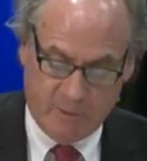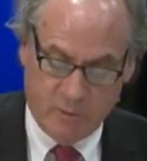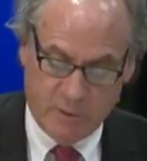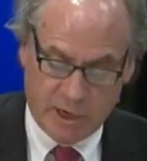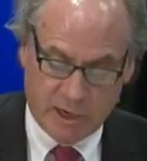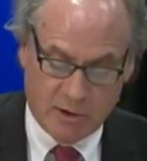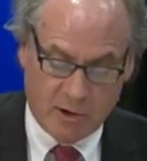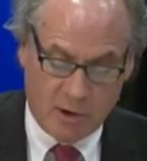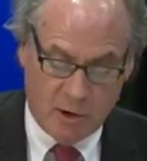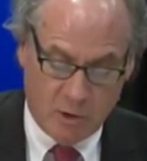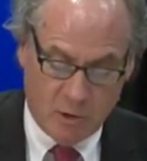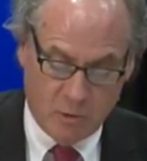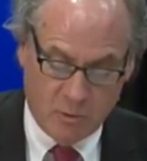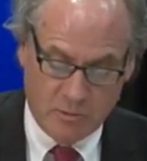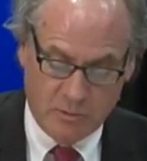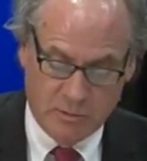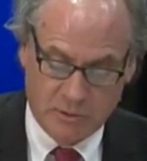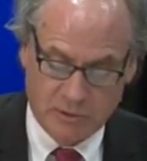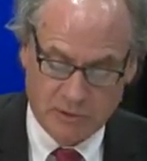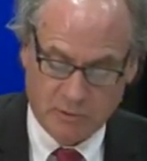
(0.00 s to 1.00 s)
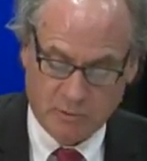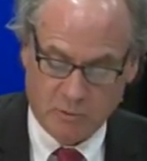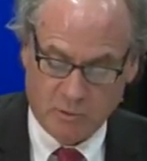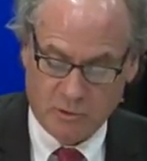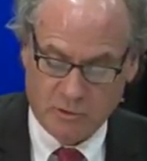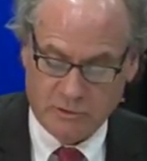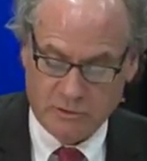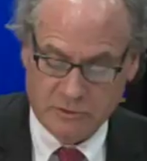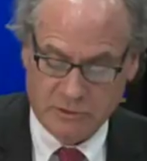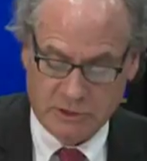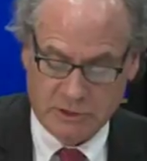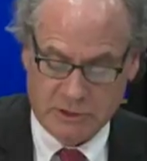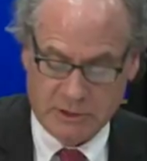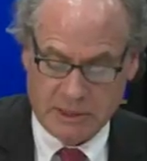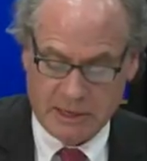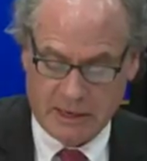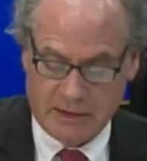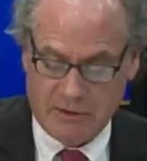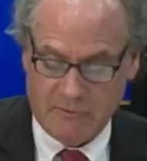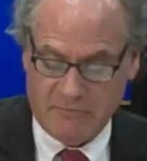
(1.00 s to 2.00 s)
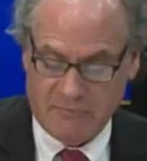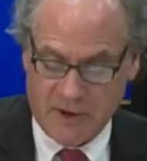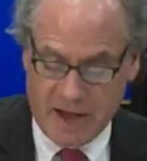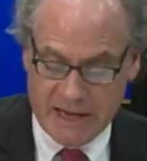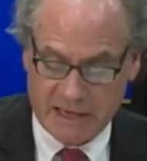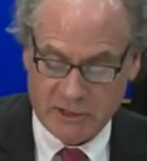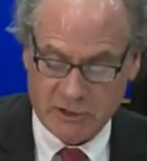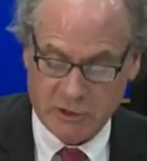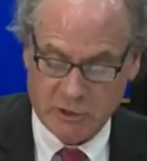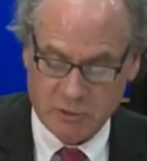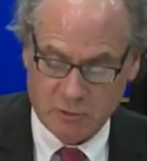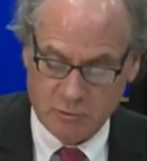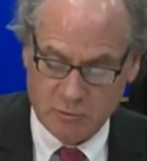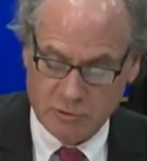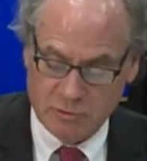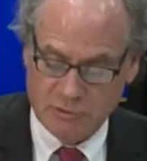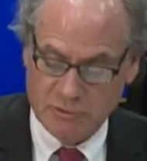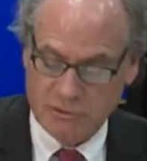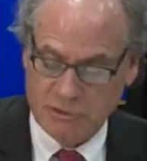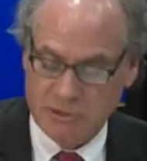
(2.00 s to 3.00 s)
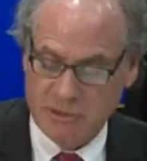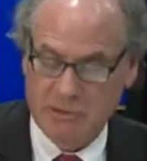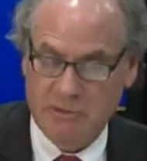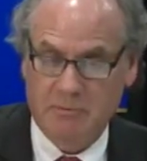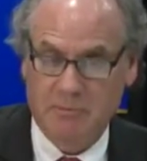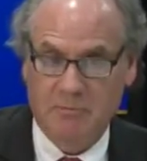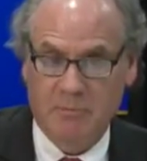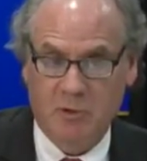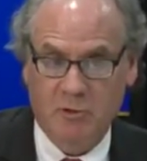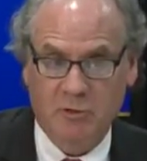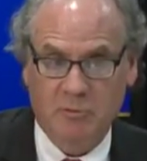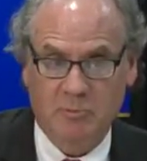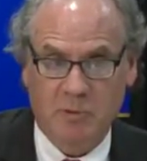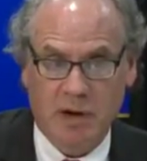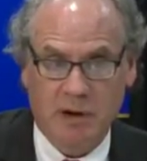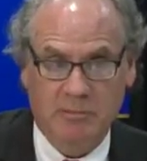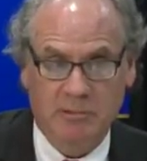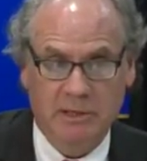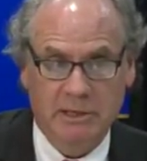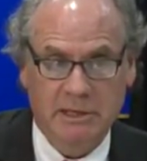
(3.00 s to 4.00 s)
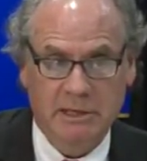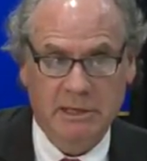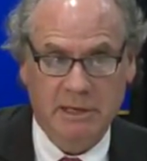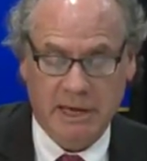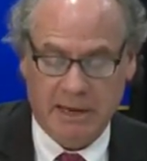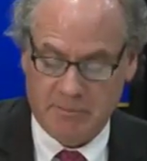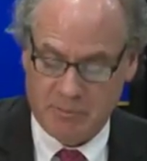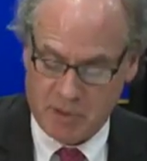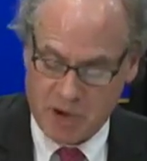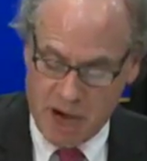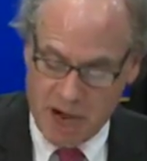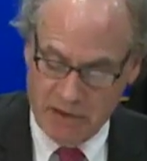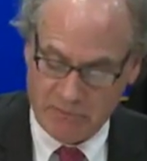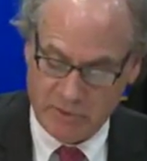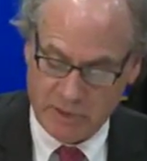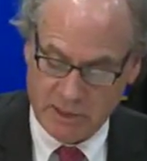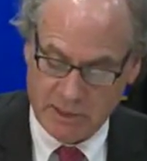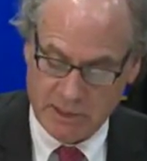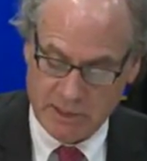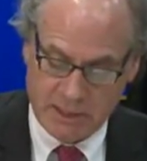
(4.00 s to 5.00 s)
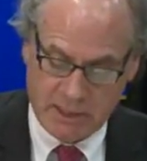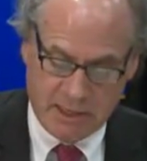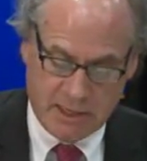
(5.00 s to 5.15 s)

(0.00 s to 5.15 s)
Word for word: We are home to the world's finest schools, both public and private.